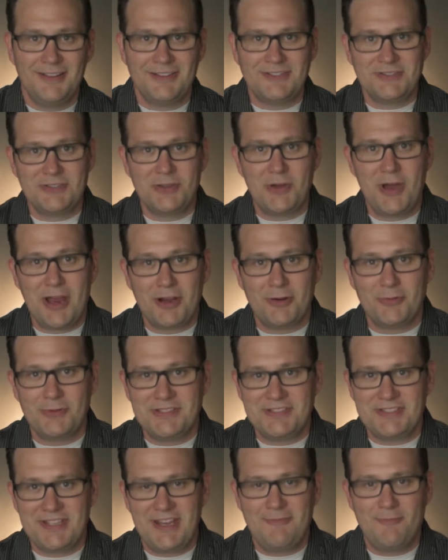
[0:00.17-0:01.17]
So how do
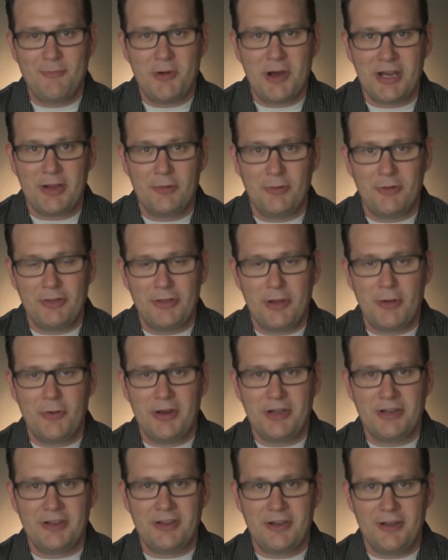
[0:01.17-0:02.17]
we save money with low
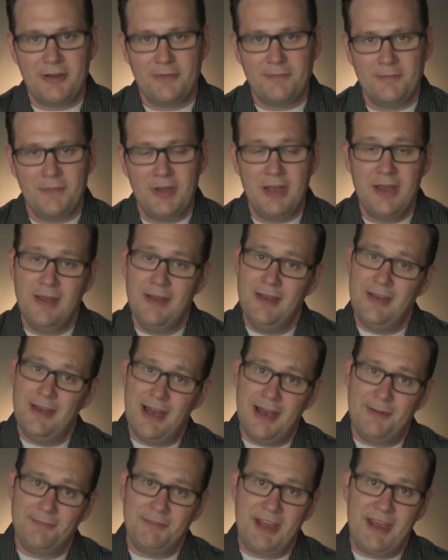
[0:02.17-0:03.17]
income?
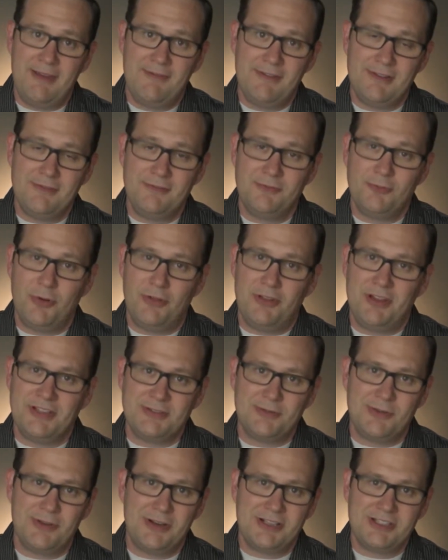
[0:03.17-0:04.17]
I'm David with
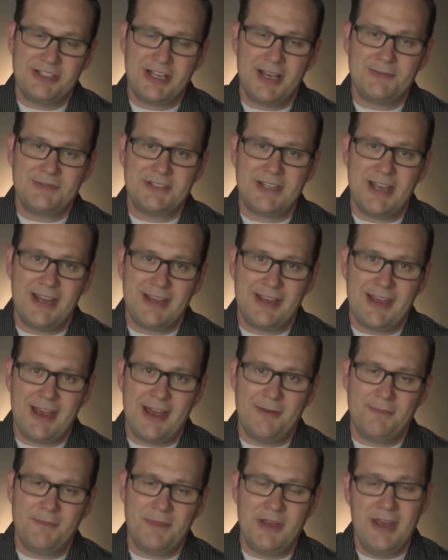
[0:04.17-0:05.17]

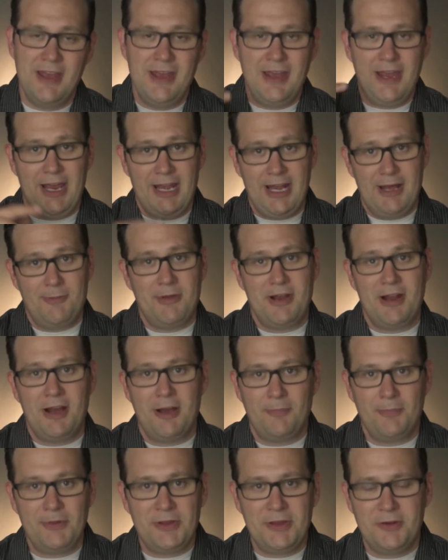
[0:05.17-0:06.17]
Let'sQuitOurJobs.com, and I'm going to
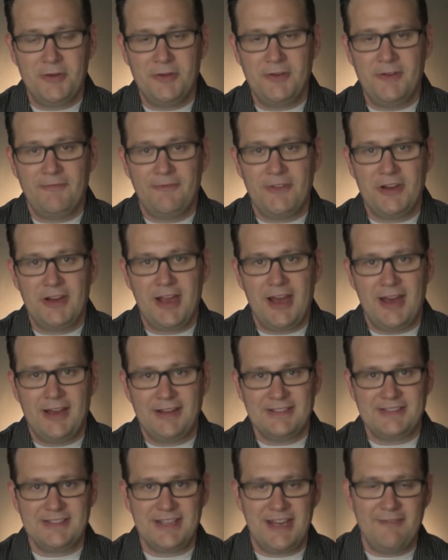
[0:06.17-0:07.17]
help you figure out how
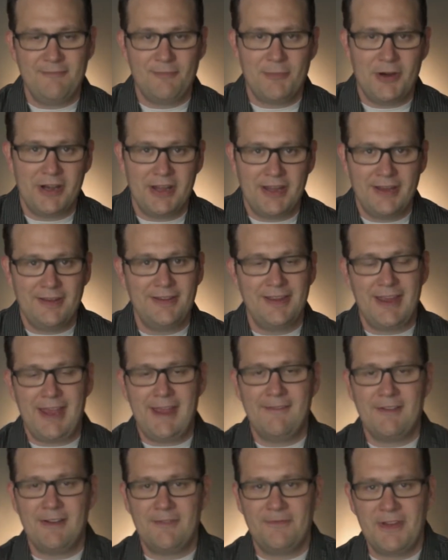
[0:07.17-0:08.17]
to save money
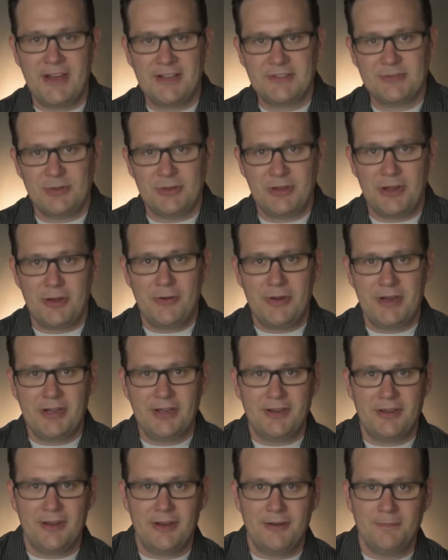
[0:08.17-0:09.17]
even if that's with low
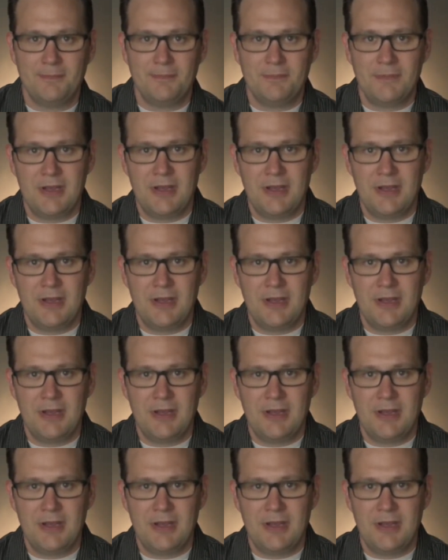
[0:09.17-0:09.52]
income.